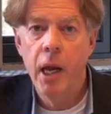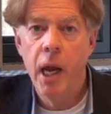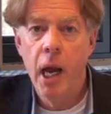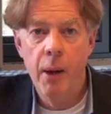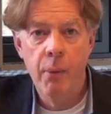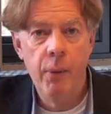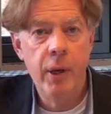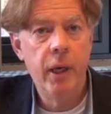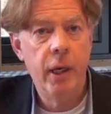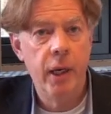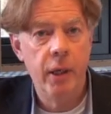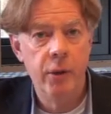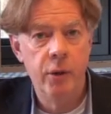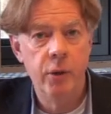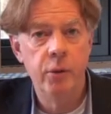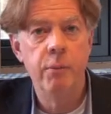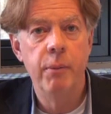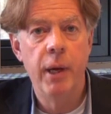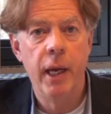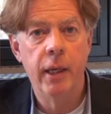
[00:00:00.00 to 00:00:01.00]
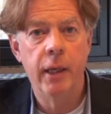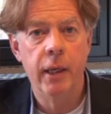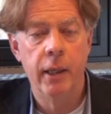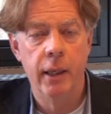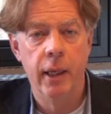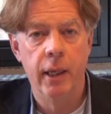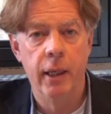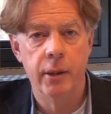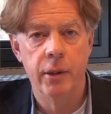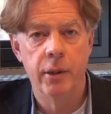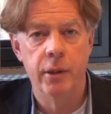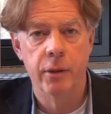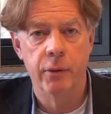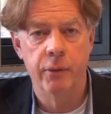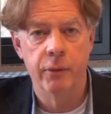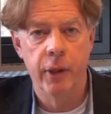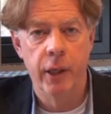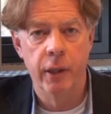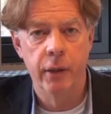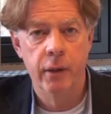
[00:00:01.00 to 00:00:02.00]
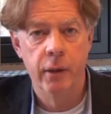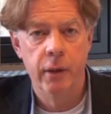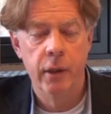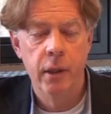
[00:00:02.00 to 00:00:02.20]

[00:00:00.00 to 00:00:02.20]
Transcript: And we can do make analysis of that.